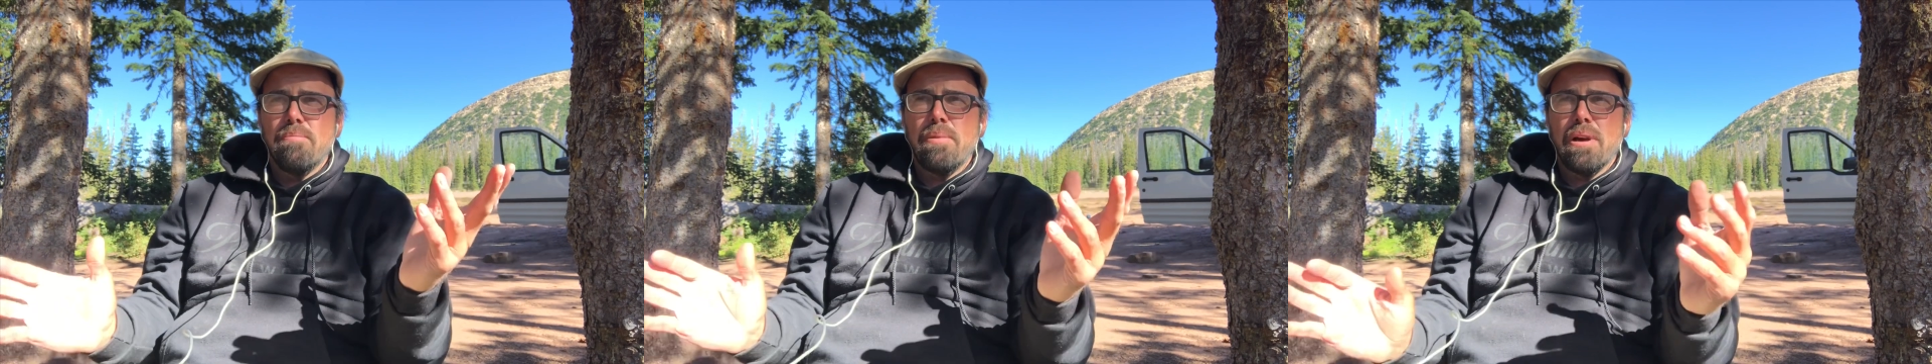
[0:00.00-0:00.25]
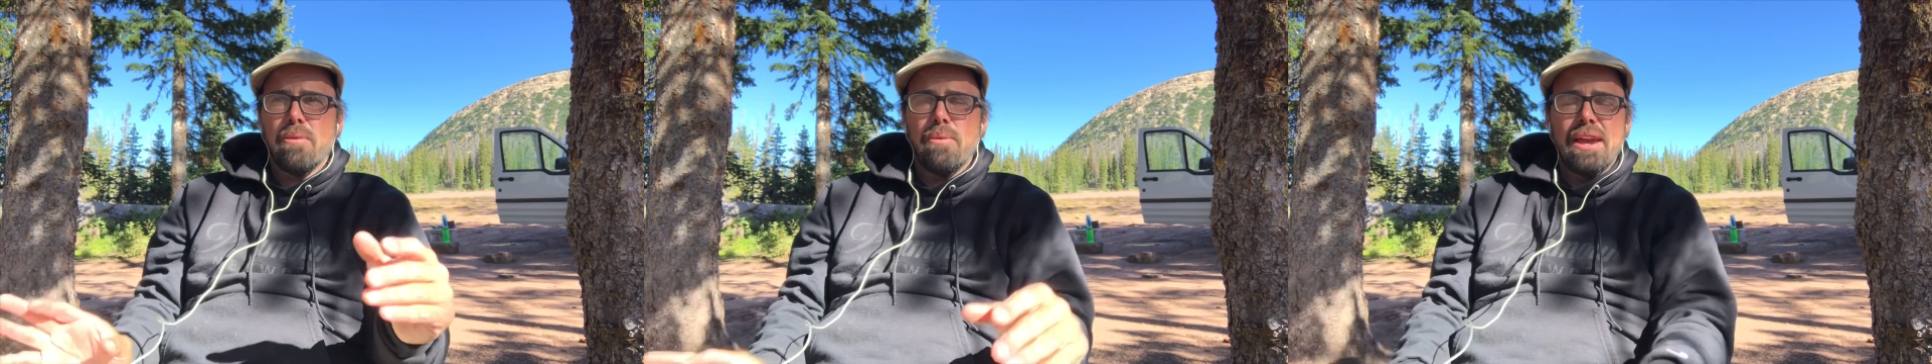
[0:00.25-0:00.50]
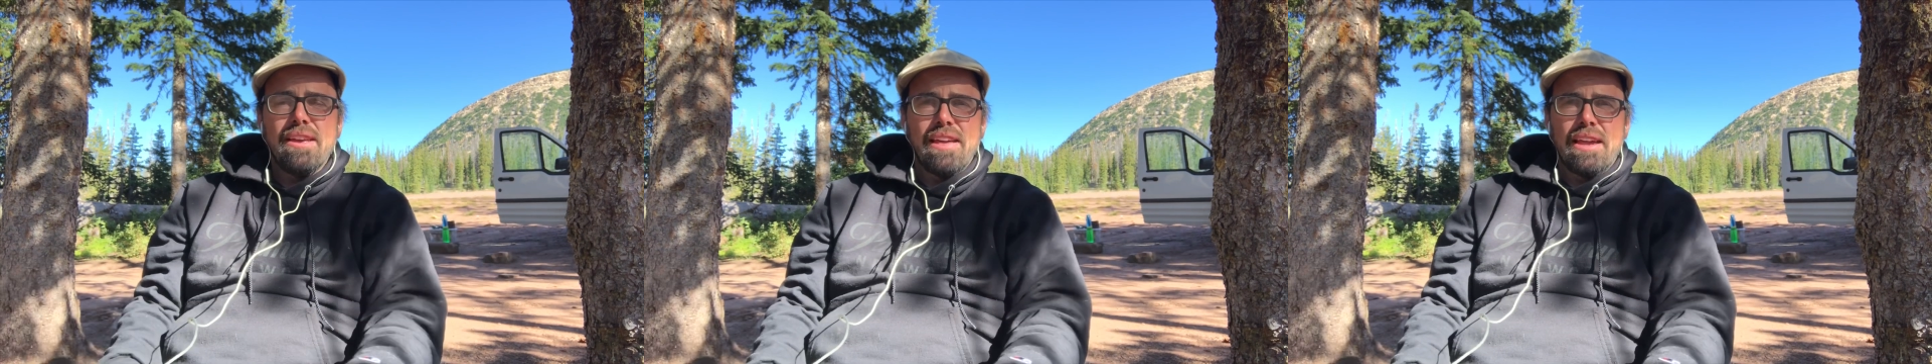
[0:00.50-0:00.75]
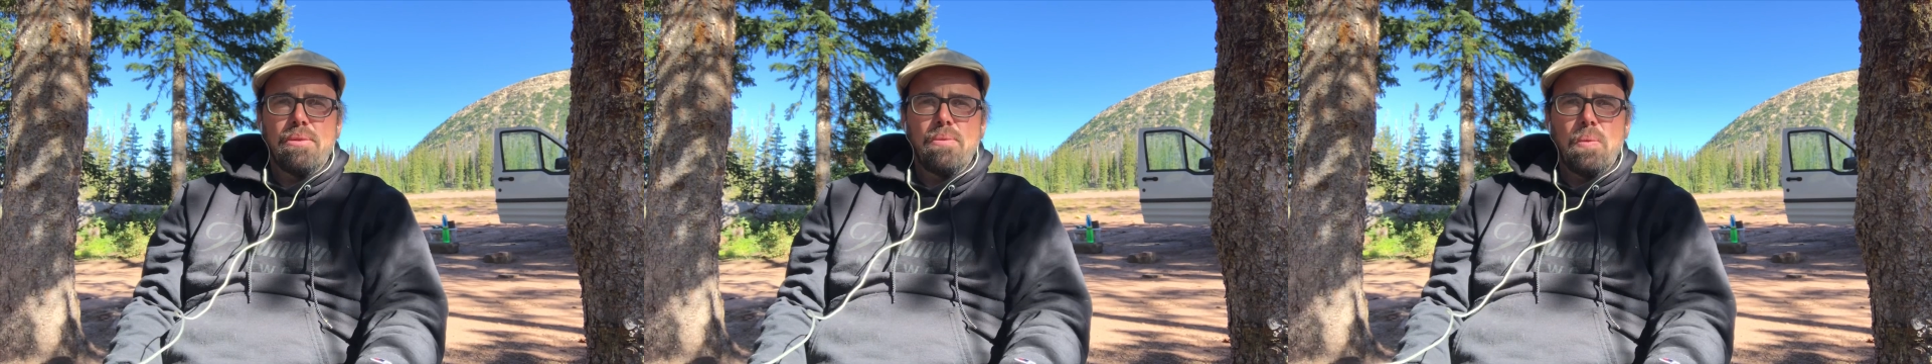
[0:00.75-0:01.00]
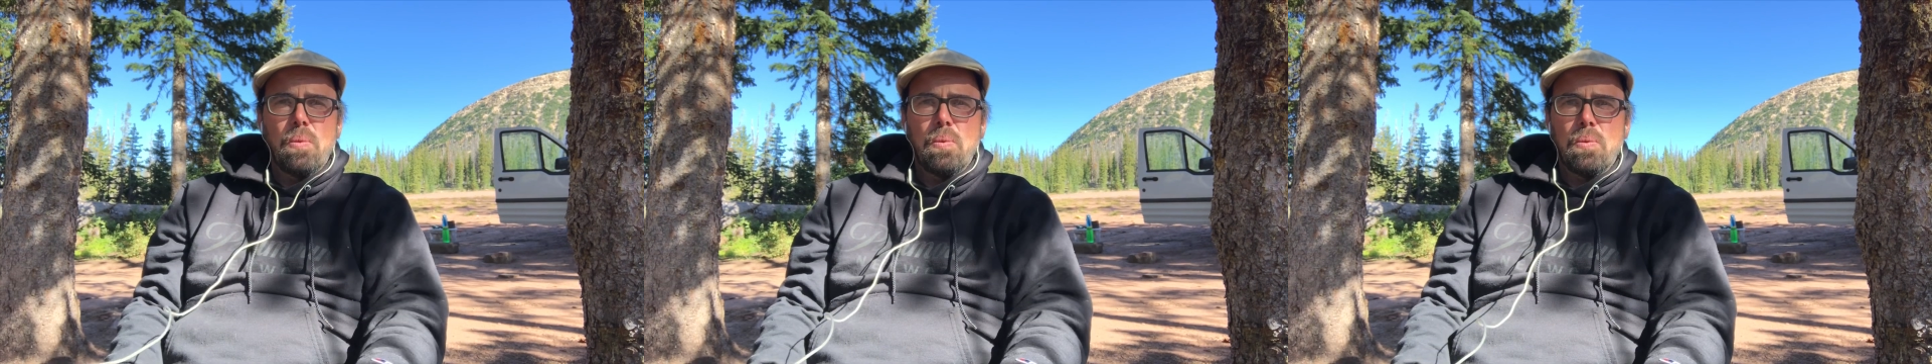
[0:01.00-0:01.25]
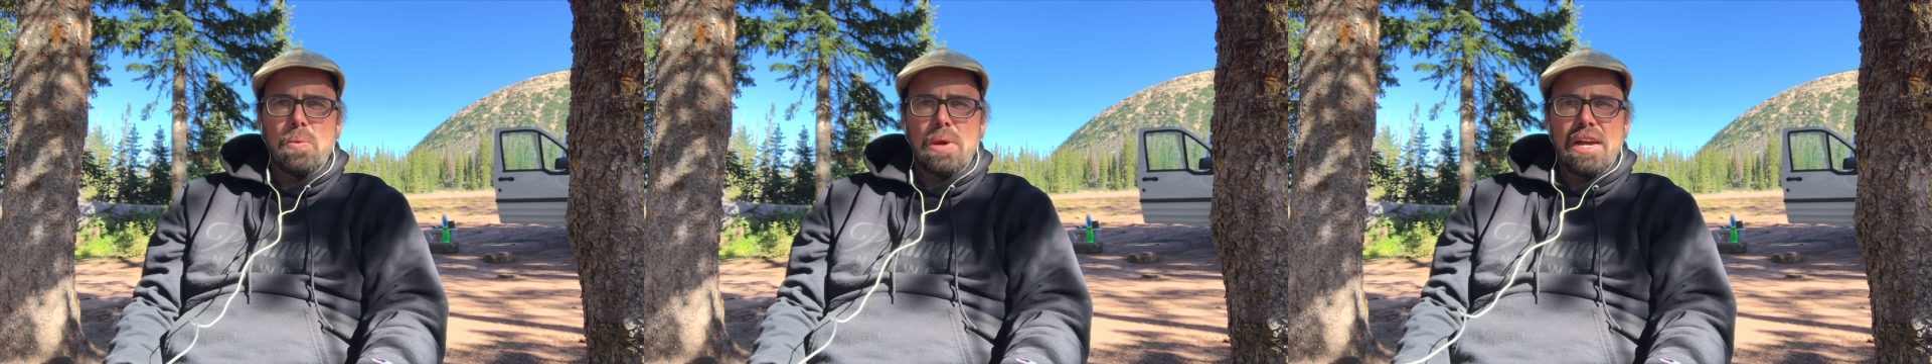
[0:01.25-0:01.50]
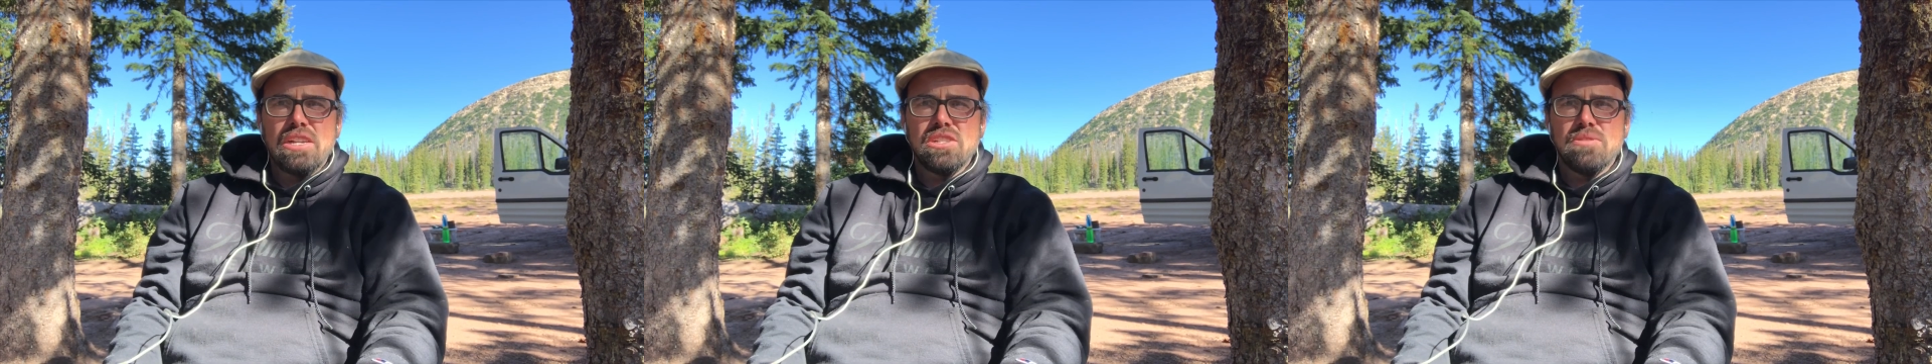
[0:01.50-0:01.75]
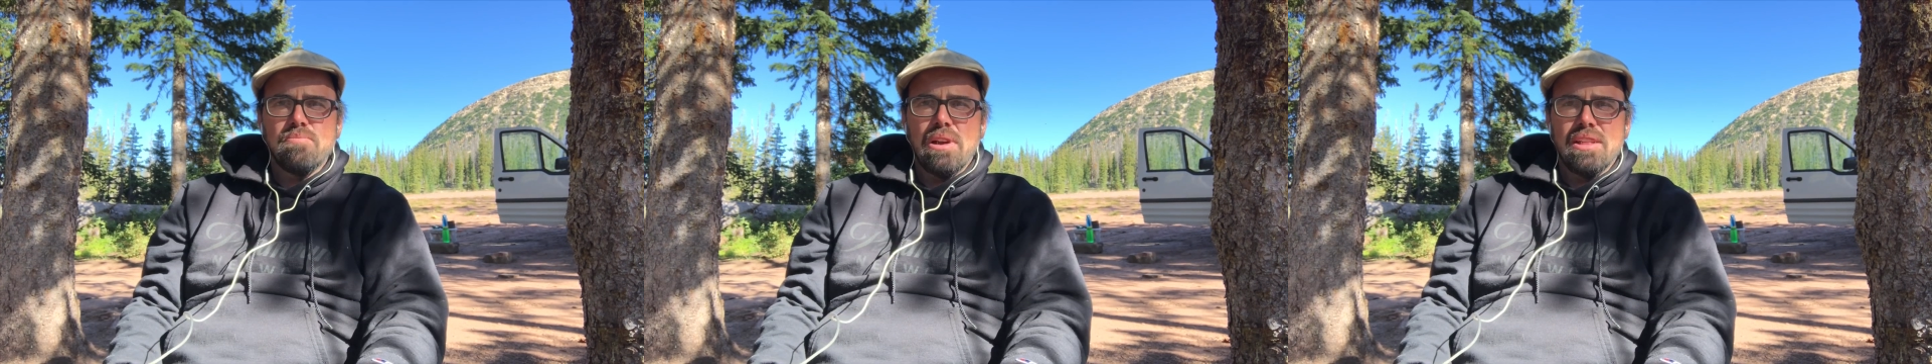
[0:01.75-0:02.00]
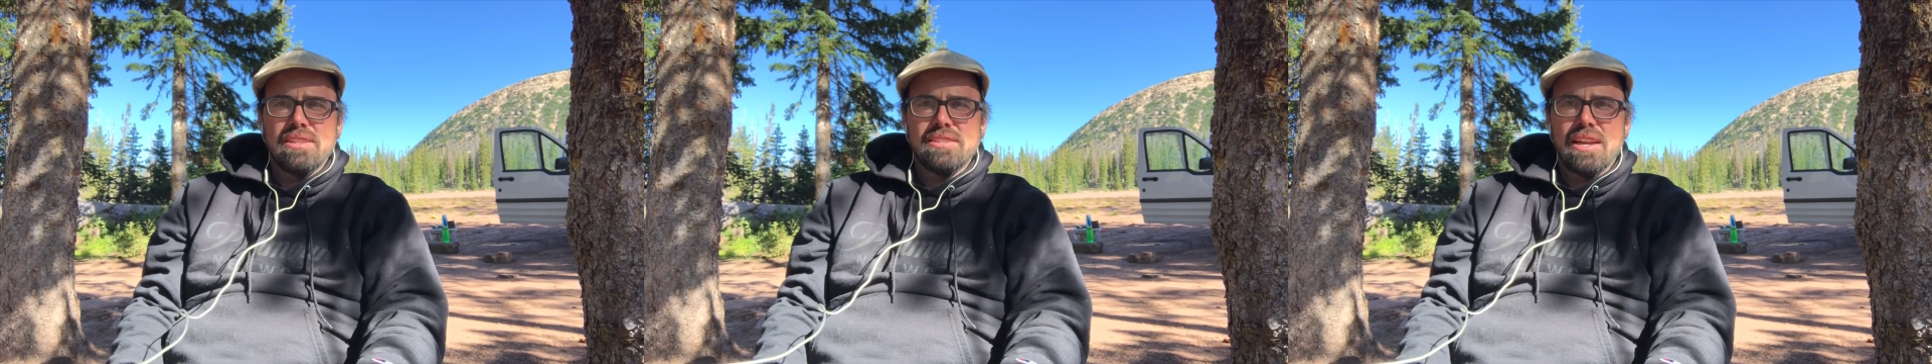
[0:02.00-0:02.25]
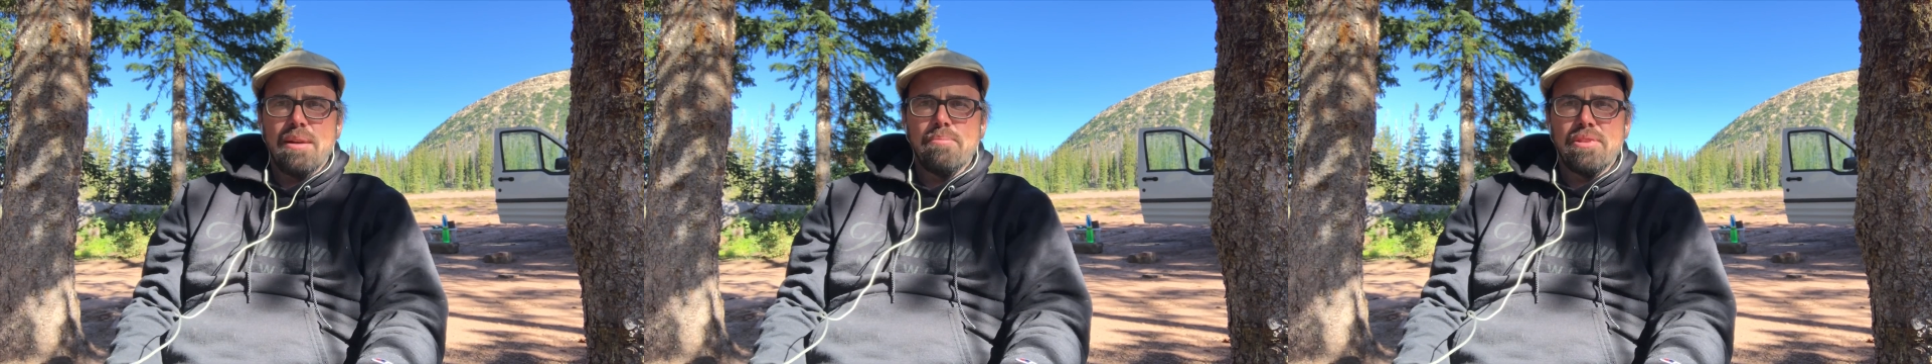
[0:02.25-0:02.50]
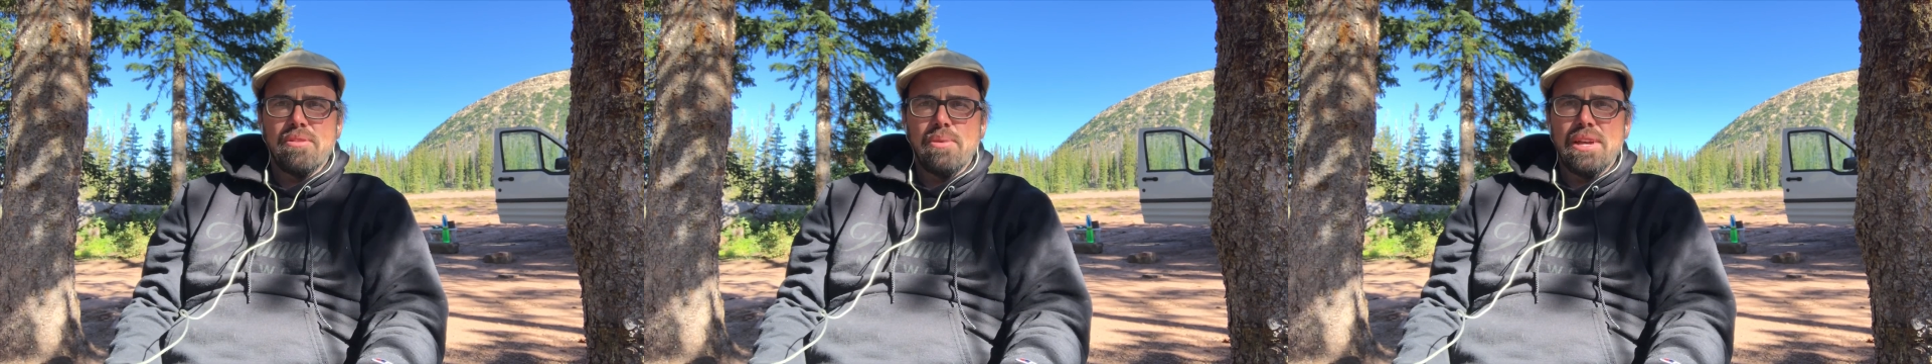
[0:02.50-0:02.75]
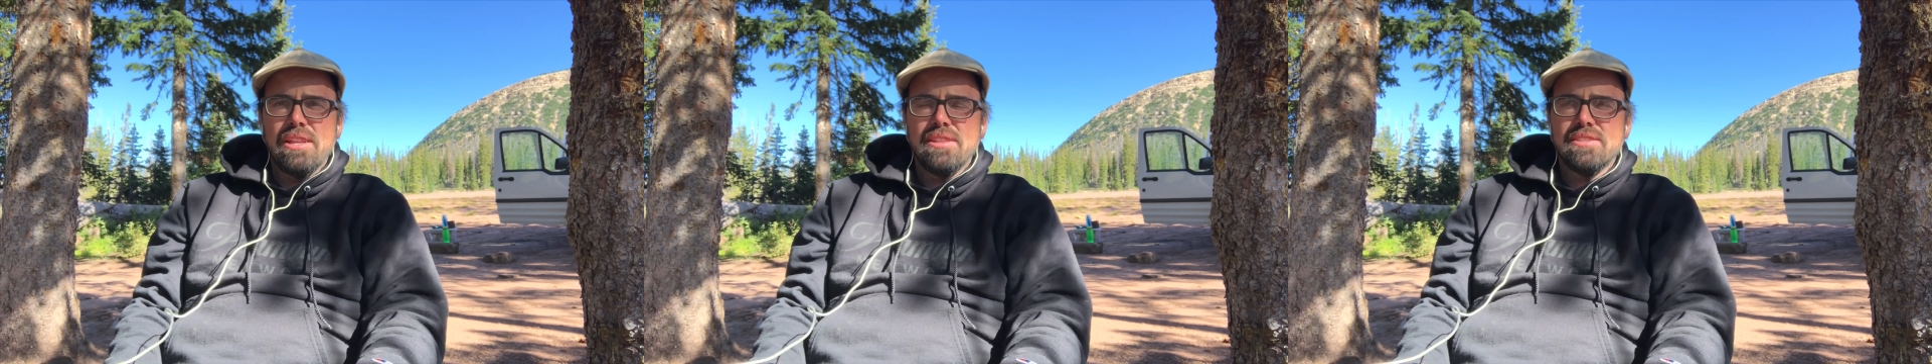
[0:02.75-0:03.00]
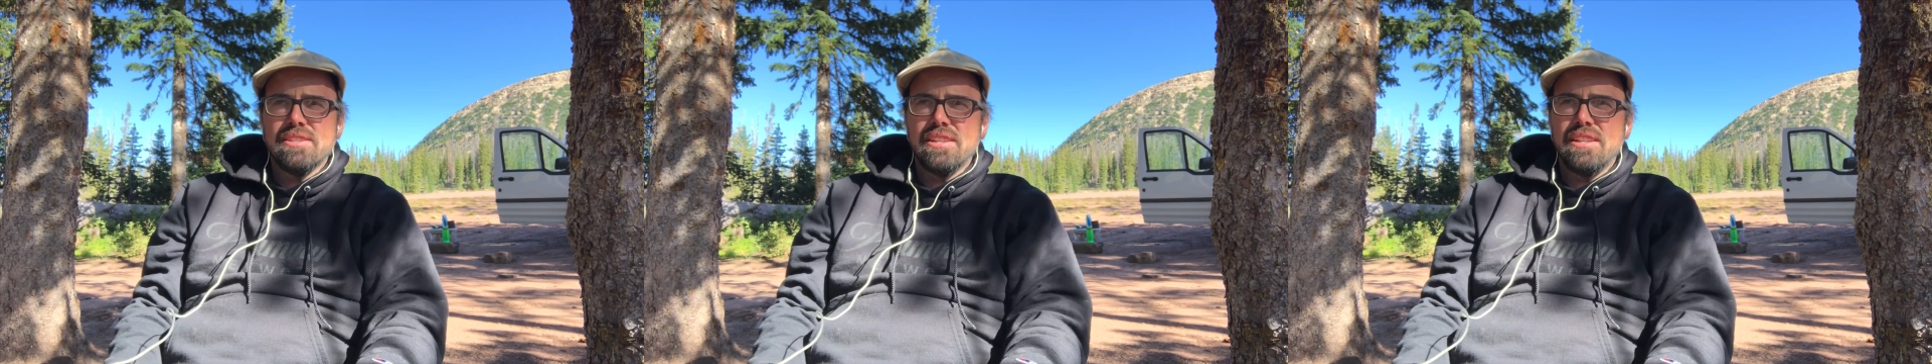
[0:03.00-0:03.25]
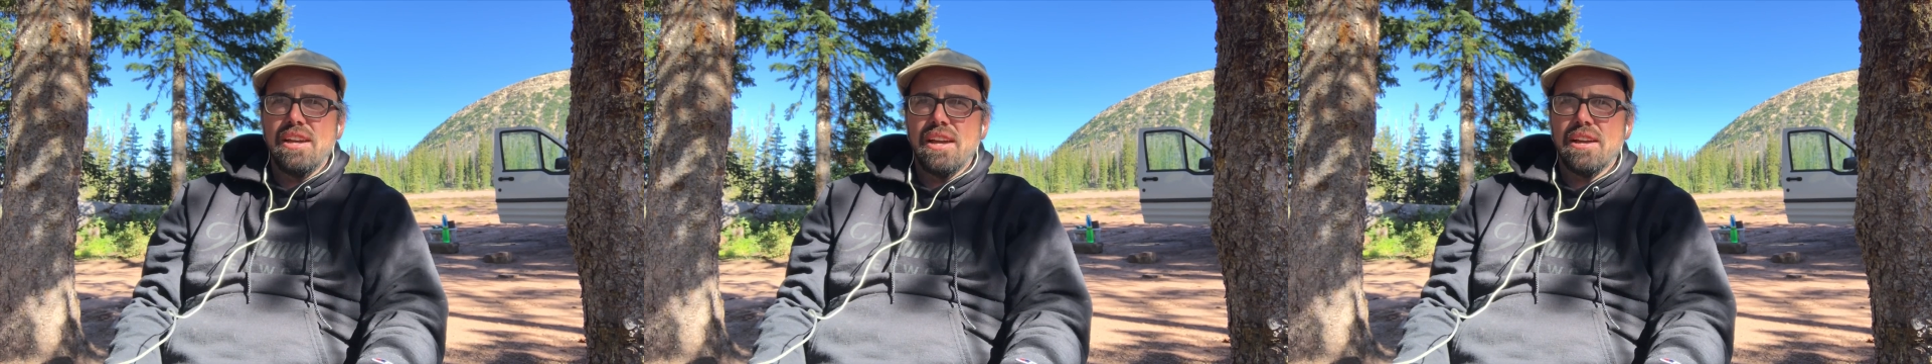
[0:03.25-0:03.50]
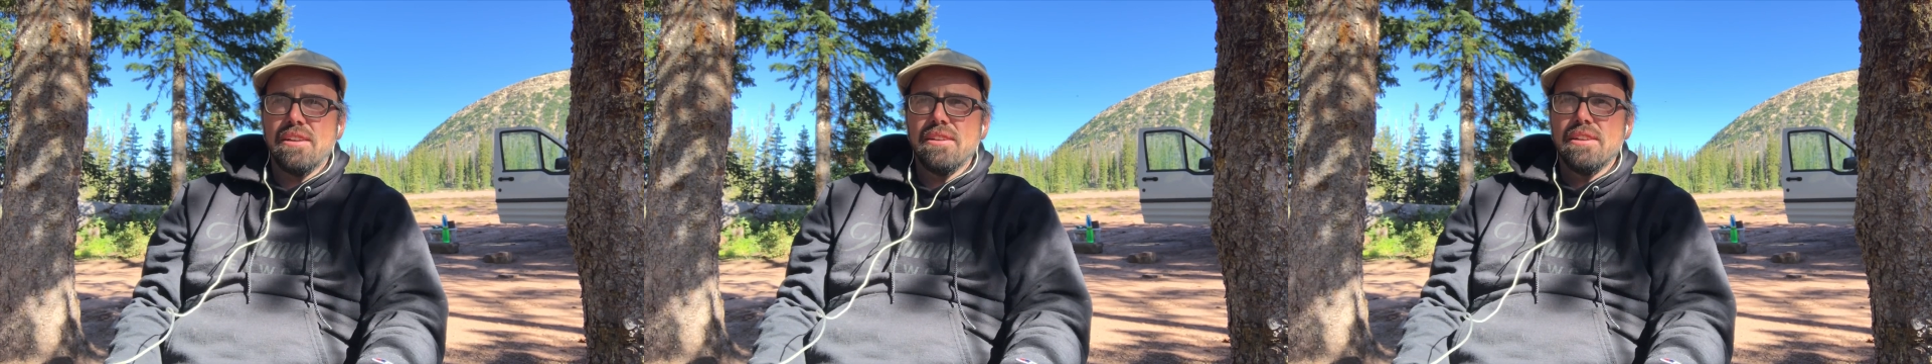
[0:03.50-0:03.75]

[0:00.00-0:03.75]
part way, like, I should probably stop at the Winds. And and